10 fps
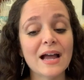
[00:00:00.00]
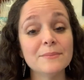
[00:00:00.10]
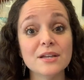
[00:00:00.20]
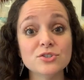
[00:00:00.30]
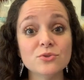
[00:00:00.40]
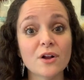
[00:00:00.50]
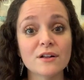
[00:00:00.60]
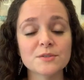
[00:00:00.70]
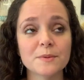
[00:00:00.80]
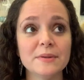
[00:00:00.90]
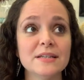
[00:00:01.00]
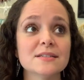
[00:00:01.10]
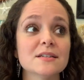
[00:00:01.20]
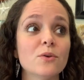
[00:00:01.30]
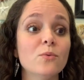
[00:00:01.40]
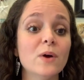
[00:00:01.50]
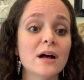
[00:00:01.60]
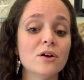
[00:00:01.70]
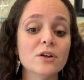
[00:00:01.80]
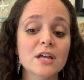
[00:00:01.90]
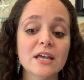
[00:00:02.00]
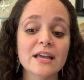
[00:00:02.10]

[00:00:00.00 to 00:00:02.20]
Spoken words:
I make $2 per piece. Well,